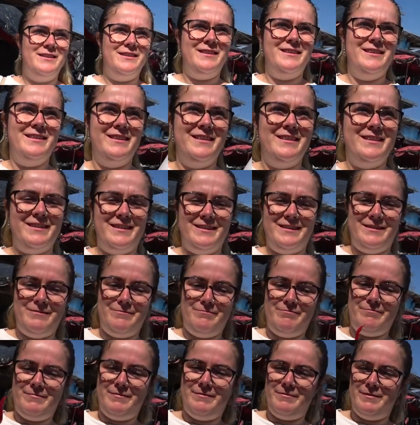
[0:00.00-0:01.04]
is interesting.
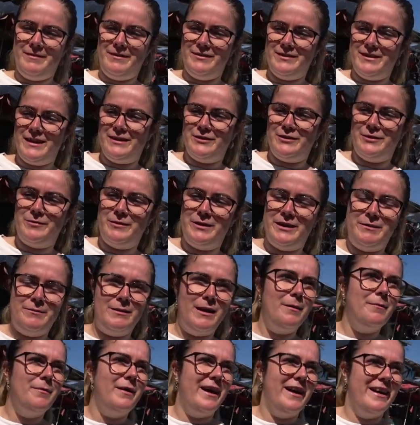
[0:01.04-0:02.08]
Mm, quite something you
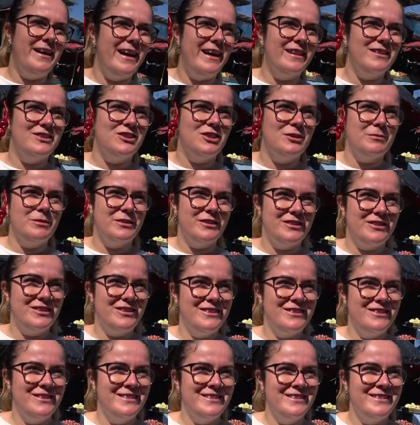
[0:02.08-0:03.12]
buy it on summers.